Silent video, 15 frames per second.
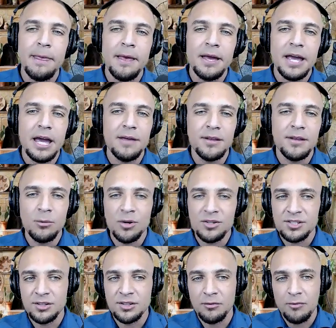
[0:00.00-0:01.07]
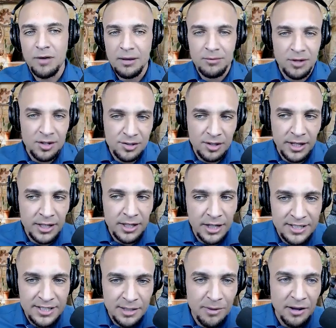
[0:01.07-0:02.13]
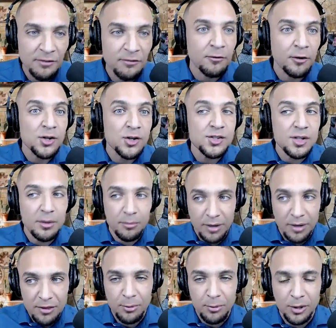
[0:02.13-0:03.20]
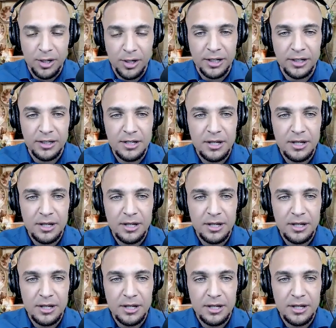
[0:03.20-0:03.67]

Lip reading: And then it wasn't until 5 years later I did my first breath work.